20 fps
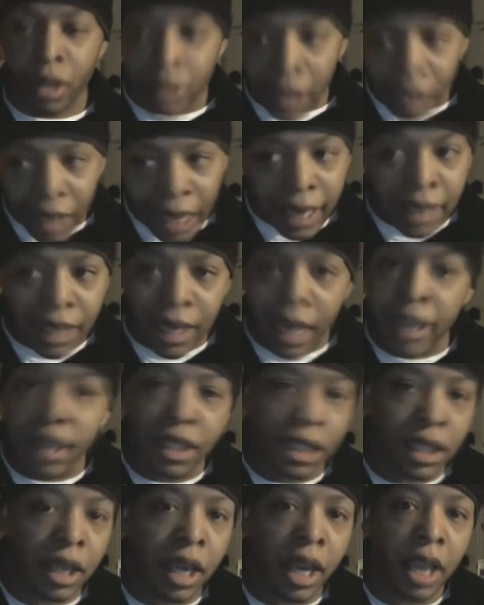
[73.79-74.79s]
the late
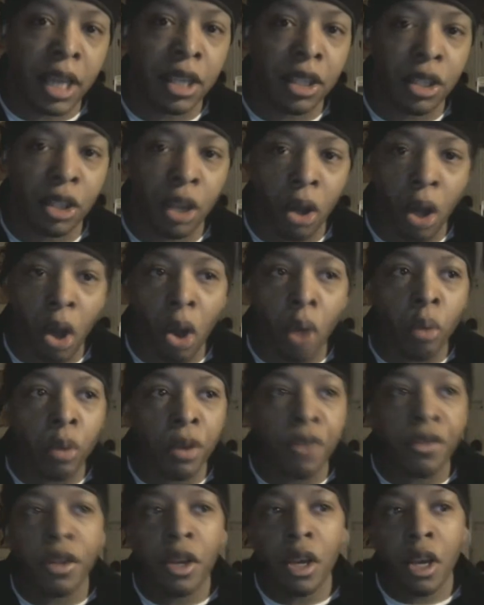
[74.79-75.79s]
1980s, along
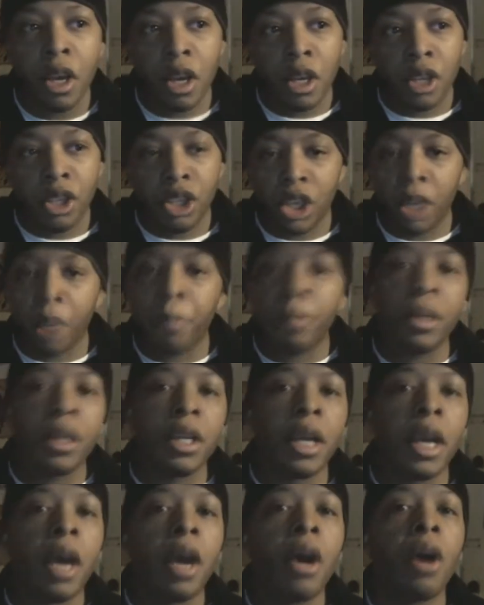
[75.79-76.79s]
with Chip 'n
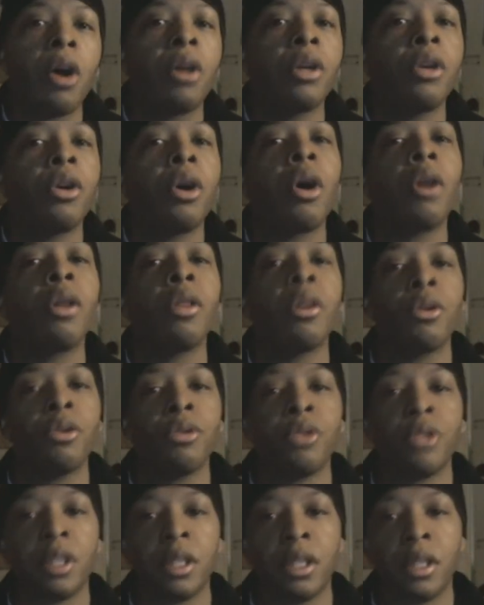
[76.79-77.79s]
Dale and all
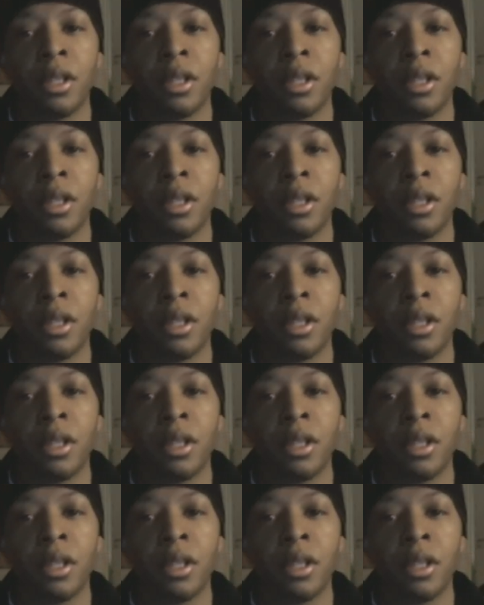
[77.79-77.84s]
those,